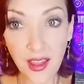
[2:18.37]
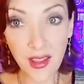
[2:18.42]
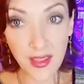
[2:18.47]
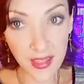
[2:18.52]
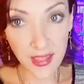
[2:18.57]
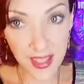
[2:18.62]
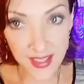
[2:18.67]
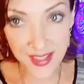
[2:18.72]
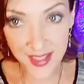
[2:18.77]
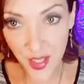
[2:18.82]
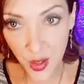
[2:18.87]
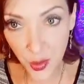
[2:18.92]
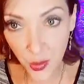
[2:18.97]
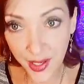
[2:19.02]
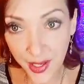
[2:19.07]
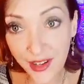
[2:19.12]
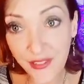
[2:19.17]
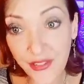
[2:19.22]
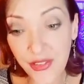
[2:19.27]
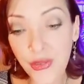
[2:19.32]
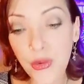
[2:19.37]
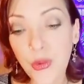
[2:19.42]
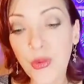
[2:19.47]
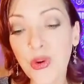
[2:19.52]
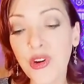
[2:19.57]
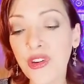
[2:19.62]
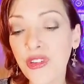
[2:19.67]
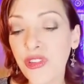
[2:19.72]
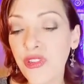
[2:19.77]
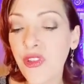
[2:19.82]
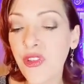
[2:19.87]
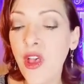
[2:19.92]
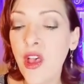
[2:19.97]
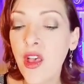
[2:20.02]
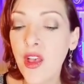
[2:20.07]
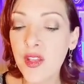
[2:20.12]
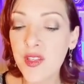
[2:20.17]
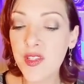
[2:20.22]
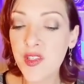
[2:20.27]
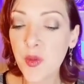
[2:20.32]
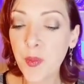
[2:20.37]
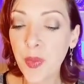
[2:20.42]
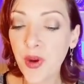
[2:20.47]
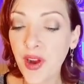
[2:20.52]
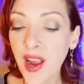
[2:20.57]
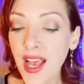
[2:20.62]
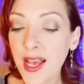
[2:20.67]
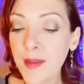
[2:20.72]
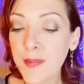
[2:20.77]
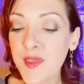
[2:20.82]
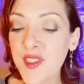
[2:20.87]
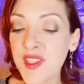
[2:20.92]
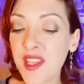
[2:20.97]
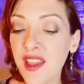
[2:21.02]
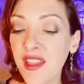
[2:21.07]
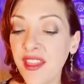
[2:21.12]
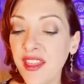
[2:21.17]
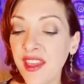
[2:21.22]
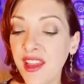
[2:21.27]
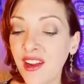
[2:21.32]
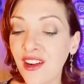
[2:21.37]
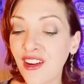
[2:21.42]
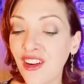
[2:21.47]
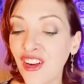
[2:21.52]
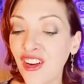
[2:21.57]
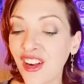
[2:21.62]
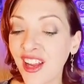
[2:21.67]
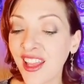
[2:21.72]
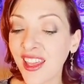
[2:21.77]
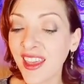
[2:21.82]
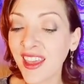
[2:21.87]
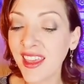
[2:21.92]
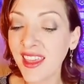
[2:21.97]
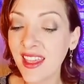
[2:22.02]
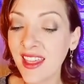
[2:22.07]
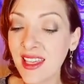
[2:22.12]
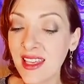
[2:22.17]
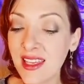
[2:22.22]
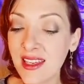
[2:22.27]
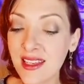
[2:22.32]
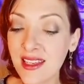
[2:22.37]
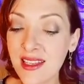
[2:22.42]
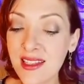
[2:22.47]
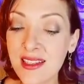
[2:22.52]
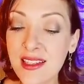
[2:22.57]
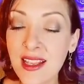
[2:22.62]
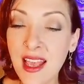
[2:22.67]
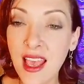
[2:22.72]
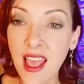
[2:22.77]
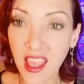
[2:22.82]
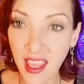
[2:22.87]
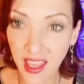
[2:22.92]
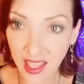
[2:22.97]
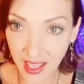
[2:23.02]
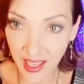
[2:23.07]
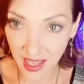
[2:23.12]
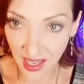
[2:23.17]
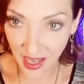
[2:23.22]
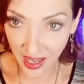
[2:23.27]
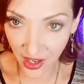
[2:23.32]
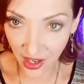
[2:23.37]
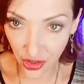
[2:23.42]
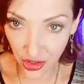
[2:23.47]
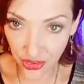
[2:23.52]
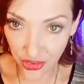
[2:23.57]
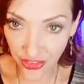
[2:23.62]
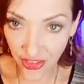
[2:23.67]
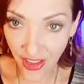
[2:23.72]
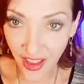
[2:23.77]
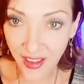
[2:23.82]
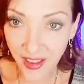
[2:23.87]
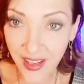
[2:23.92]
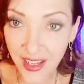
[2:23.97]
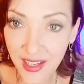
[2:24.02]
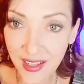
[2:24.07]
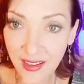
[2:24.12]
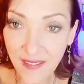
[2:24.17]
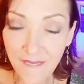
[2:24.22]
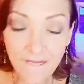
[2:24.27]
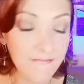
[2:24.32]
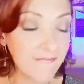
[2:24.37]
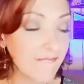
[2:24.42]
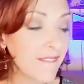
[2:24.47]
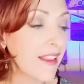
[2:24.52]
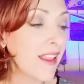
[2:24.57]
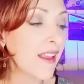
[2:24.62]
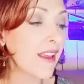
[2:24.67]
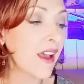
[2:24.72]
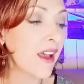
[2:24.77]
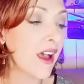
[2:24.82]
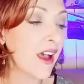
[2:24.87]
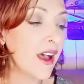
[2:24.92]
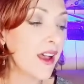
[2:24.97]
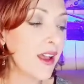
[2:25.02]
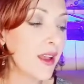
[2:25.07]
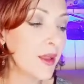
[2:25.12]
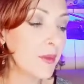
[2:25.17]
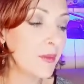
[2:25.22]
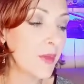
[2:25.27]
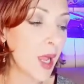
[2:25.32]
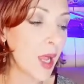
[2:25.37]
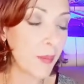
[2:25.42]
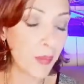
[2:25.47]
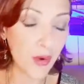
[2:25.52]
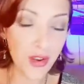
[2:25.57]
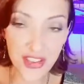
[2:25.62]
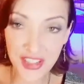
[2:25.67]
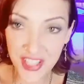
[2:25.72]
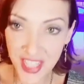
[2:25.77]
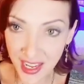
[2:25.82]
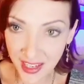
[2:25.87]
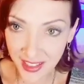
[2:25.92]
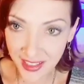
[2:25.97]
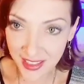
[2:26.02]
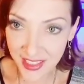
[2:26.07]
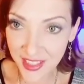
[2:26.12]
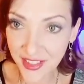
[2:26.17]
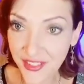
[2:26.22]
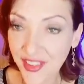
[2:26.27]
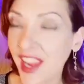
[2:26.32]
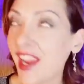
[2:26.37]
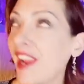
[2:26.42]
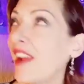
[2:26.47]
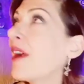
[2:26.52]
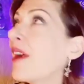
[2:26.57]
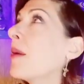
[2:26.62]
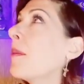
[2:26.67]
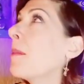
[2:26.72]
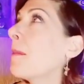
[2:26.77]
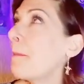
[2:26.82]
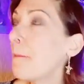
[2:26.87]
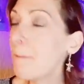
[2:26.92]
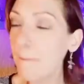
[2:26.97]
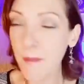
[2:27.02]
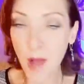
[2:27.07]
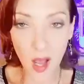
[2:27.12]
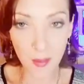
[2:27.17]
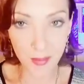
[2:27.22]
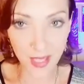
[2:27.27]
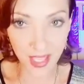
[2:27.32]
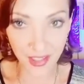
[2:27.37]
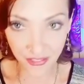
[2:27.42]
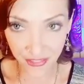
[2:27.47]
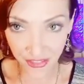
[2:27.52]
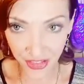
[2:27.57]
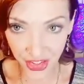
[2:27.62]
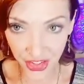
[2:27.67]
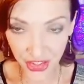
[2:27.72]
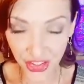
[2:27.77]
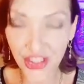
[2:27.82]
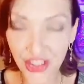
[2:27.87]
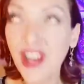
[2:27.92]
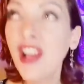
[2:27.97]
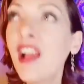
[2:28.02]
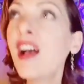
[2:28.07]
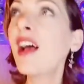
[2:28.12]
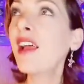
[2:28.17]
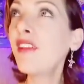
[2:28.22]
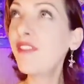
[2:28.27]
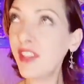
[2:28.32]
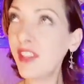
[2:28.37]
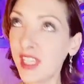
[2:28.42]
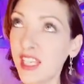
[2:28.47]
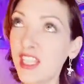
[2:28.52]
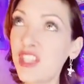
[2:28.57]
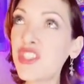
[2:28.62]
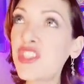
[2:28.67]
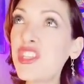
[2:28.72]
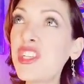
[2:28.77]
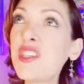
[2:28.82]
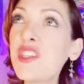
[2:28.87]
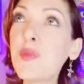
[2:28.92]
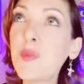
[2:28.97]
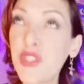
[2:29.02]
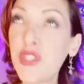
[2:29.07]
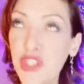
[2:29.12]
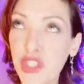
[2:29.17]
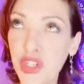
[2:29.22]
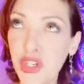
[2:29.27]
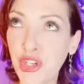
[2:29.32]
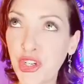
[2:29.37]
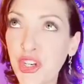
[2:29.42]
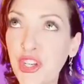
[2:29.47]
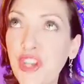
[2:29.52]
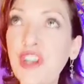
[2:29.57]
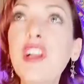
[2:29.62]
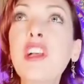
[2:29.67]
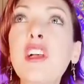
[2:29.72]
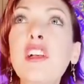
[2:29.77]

That's the Queen of Swords. So perhaps there is an air sign, a protective mommy figure. I feel like she's mature.